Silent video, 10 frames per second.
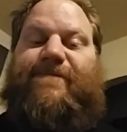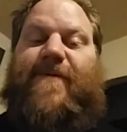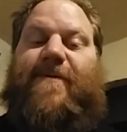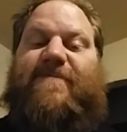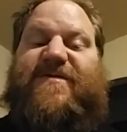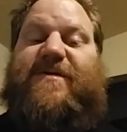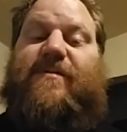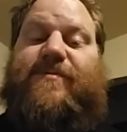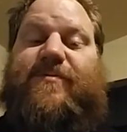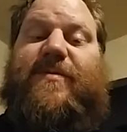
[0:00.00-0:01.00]
Well, it's
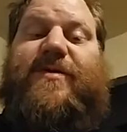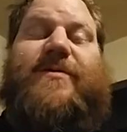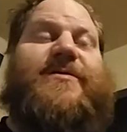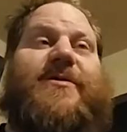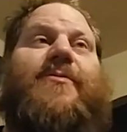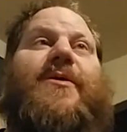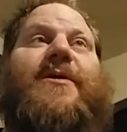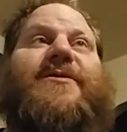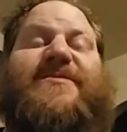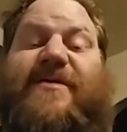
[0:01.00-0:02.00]
time for me to go
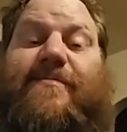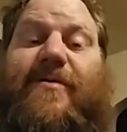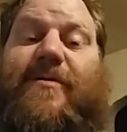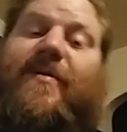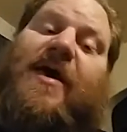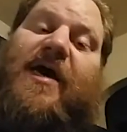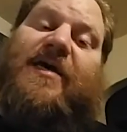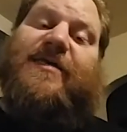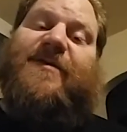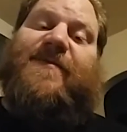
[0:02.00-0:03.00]
ahead and step up
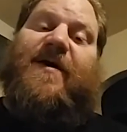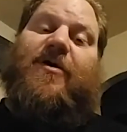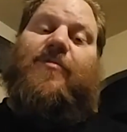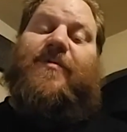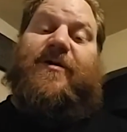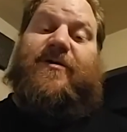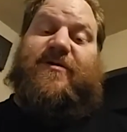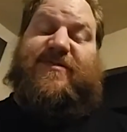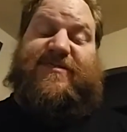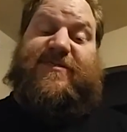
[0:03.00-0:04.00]
and get that help again.
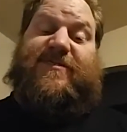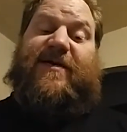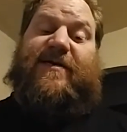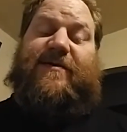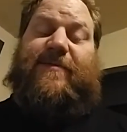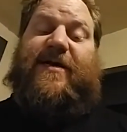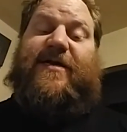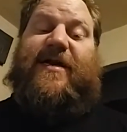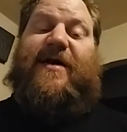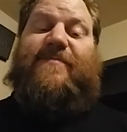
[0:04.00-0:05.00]
Because just like if I
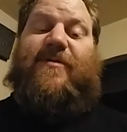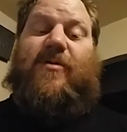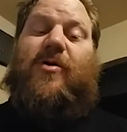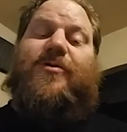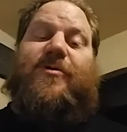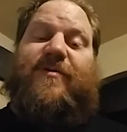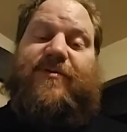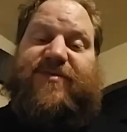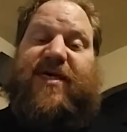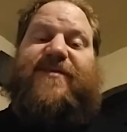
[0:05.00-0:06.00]
didn't have the lawyer that
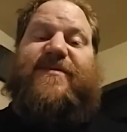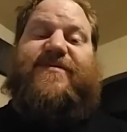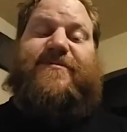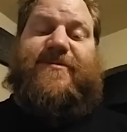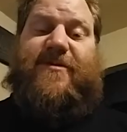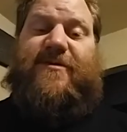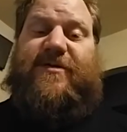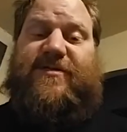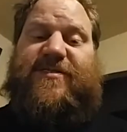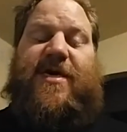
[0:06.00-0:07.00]
was at these
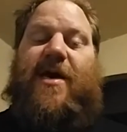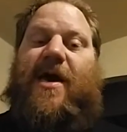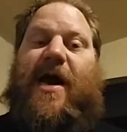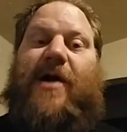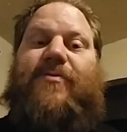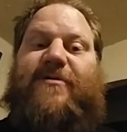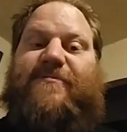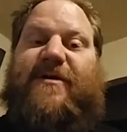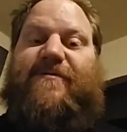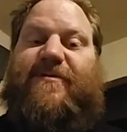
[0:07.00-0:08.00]
facilities, I would have
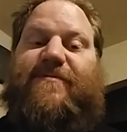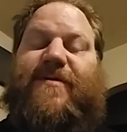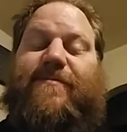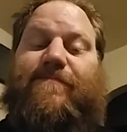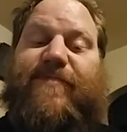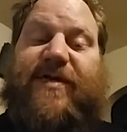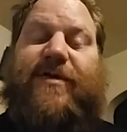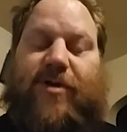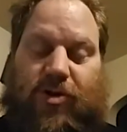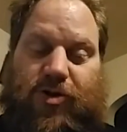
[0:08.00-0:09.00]
definitely been
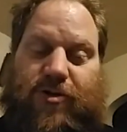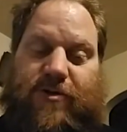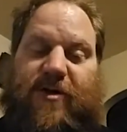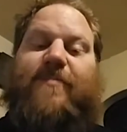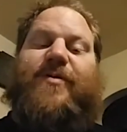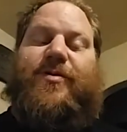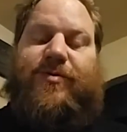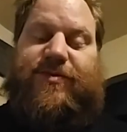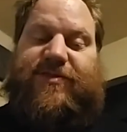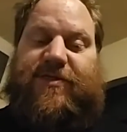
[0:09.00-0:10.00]
beaten on,
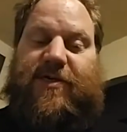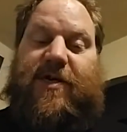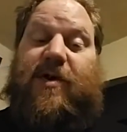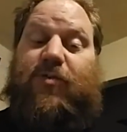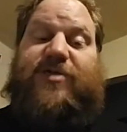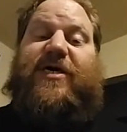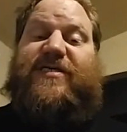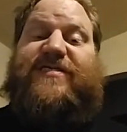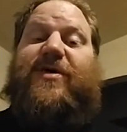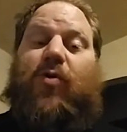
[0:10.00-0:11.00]
abused, which
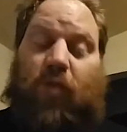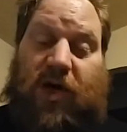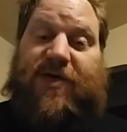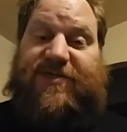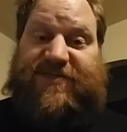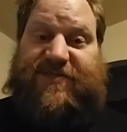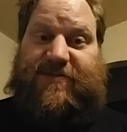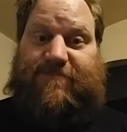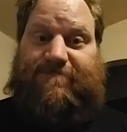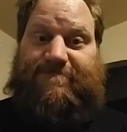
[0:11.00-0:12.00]
I still was.
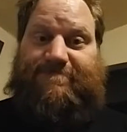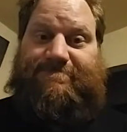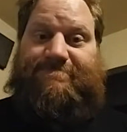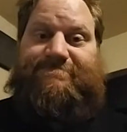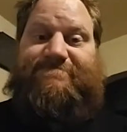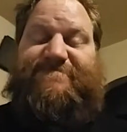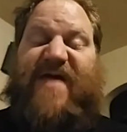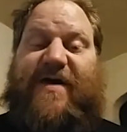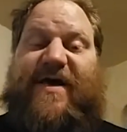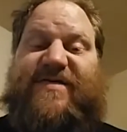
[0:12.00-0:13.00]

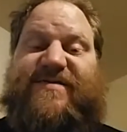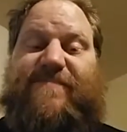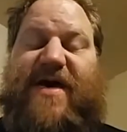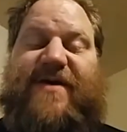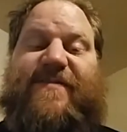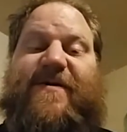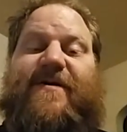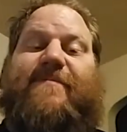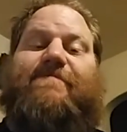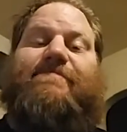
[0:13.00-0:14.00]
That's the bad
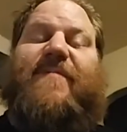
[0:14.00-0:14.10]
thing.